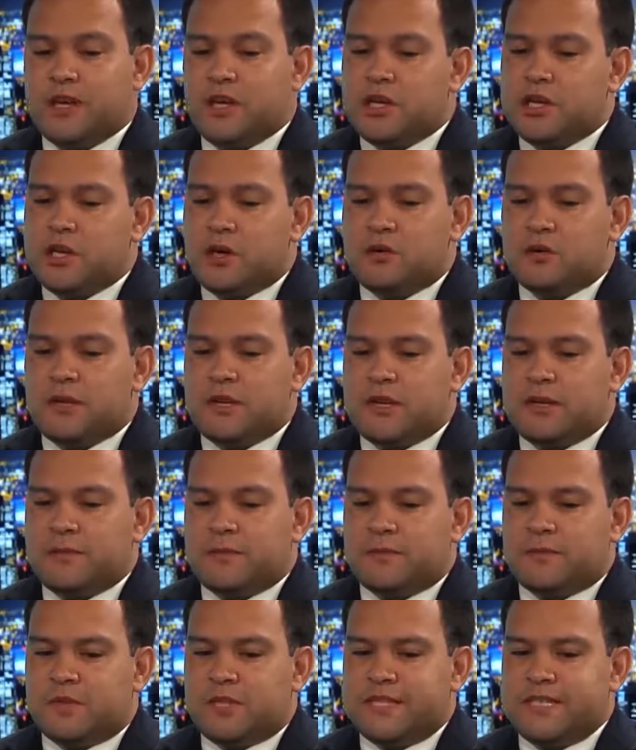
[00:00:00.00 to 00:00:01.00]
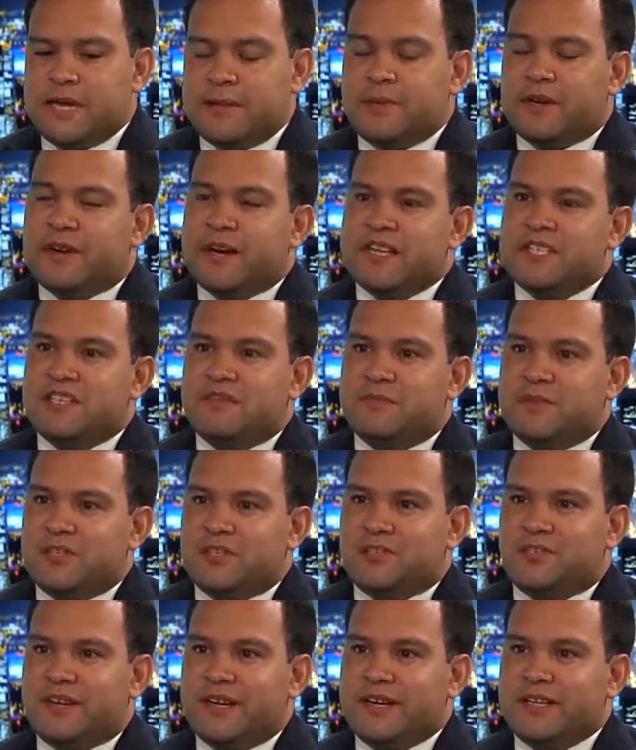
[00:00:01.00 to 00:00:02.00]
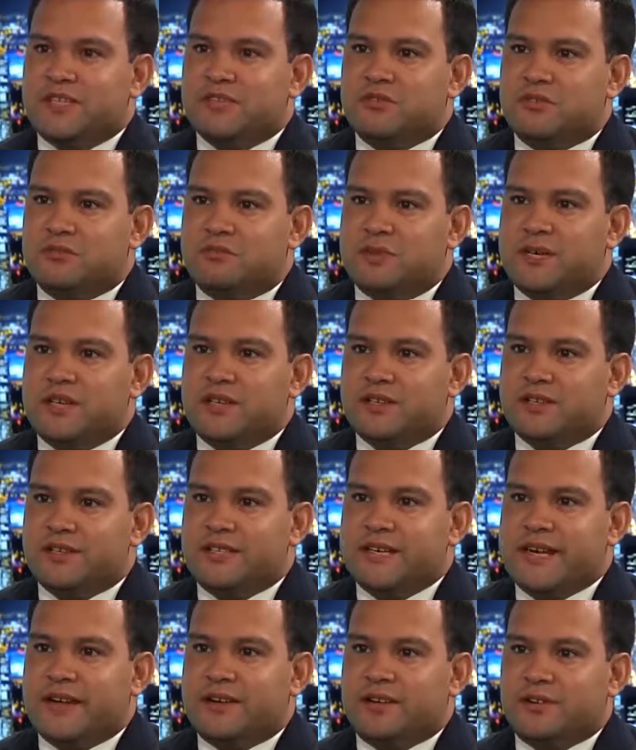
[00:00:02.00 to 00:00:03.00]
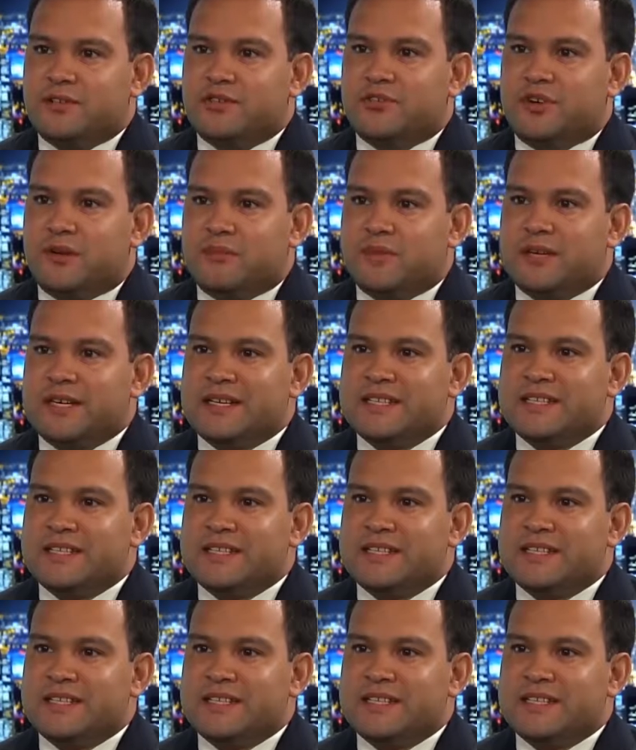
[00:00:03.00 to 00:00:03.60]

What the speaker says: You know, the Democrats have been trying to impeach Donald Trump